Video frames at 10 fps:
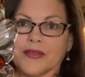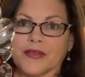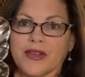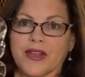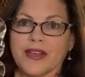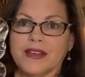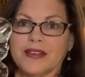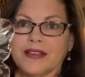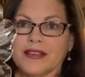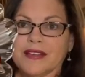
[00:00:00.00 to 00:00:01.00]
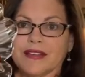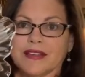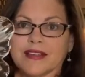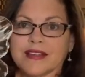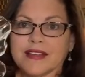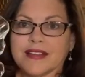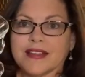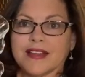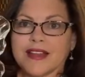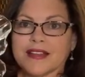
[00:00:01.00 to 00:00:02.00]
Okay,
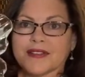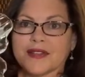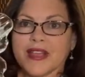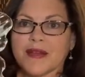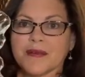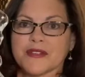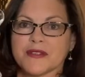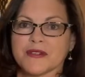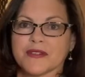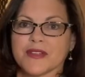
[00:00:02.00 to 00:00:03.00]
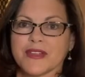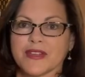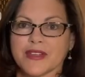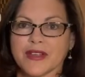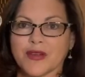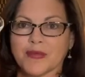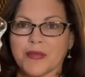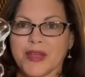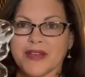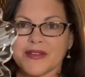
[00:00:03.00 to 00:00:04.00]
that looks absolutely
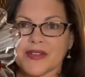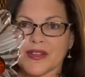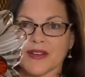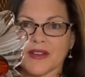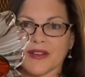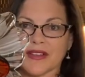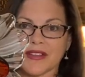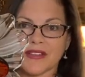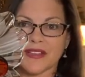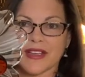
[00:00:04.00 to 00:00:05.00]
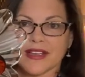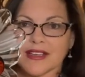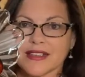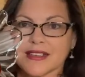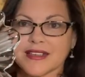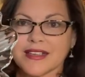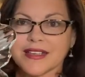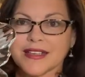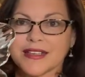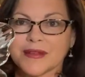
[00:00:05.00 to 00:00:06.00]
amazing on the stand.
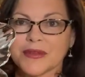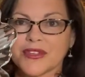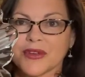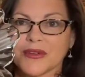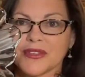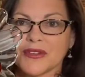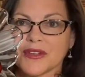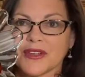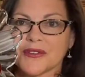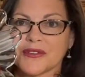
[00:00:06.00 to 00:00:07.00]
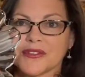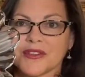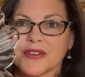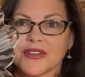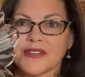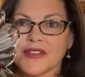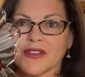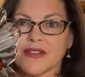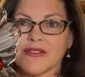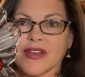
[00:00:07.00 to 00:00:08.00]
Show it to you closer so you can see
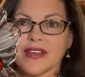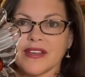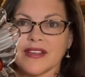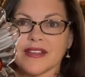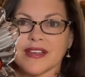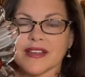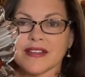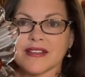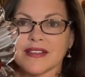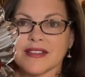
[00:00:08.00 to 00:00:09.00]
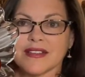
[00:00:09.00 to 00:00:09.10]
all the fine details.